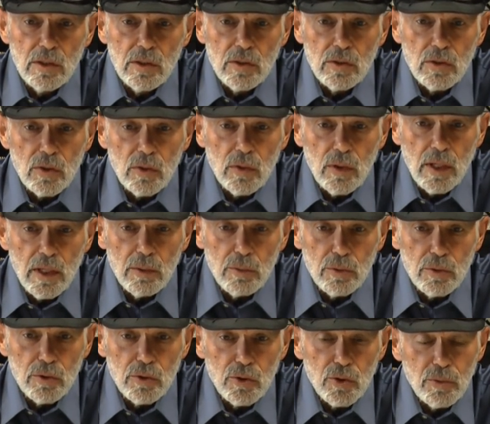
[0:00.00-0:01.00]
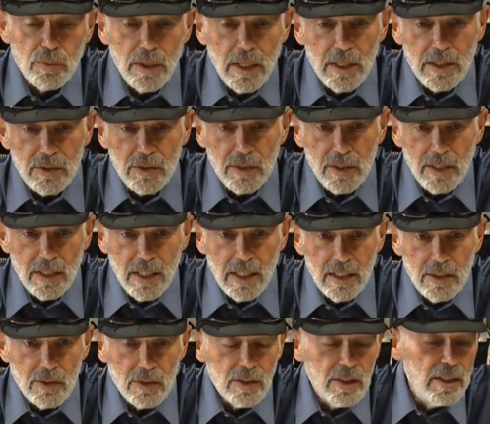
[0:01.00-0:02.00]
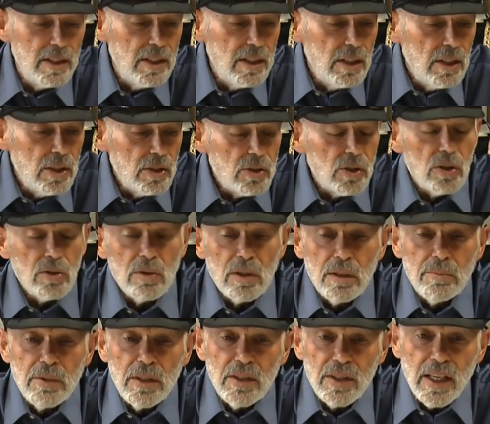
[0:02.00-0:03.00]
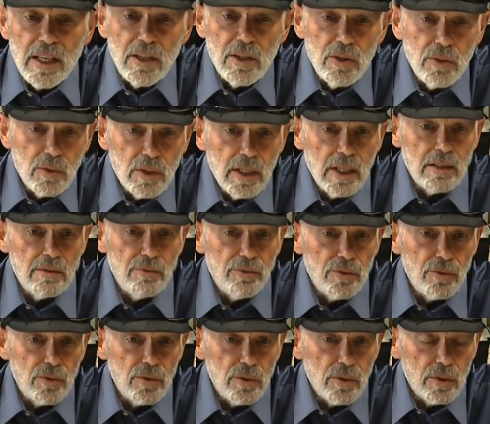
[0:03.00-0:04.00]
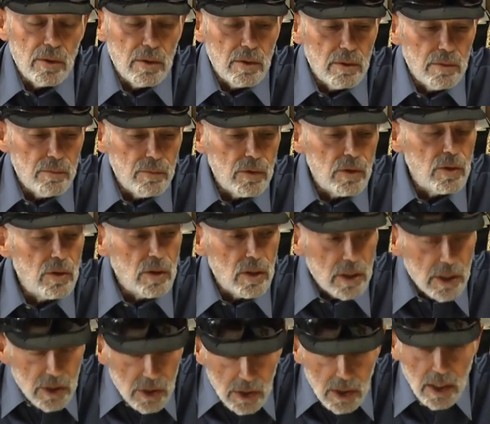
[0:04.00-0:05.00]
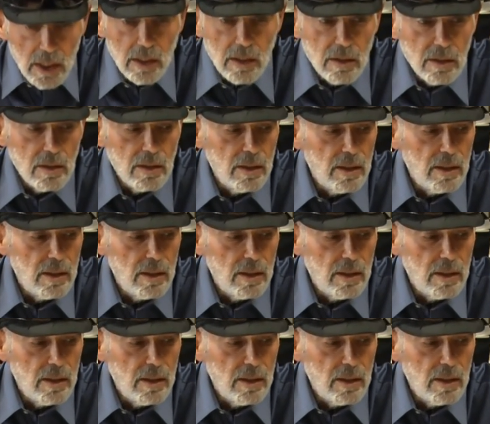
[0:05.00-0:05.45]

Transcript: So I will assume that is the case. So let me thank you again for listening.